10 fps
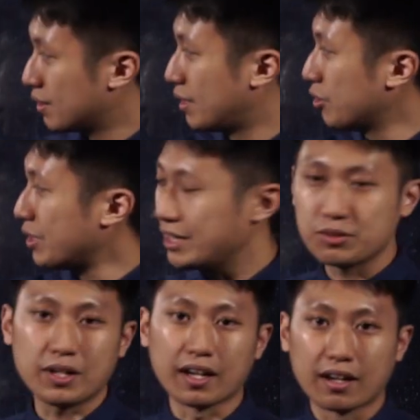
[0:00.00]
This one is
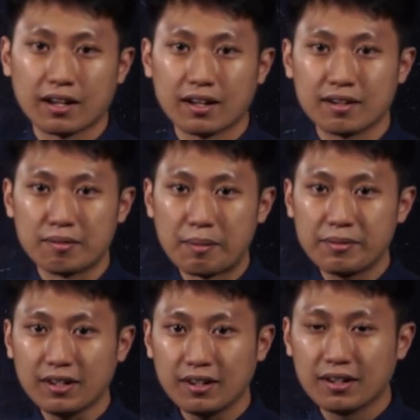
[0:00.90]
what?
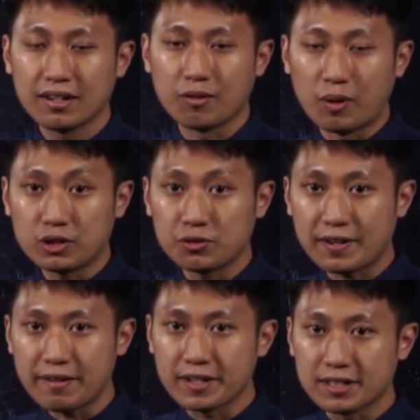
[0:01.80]
Remember? 1 to
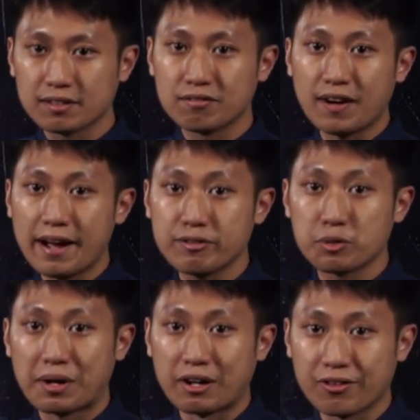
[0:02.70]
5 is 5 to
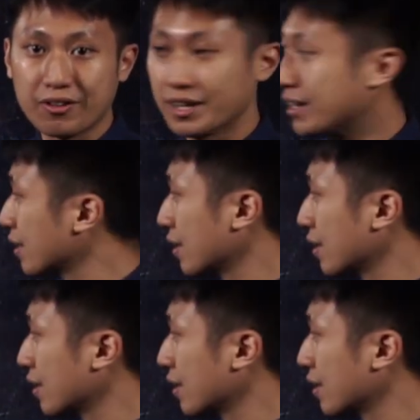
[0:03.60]
the power 3.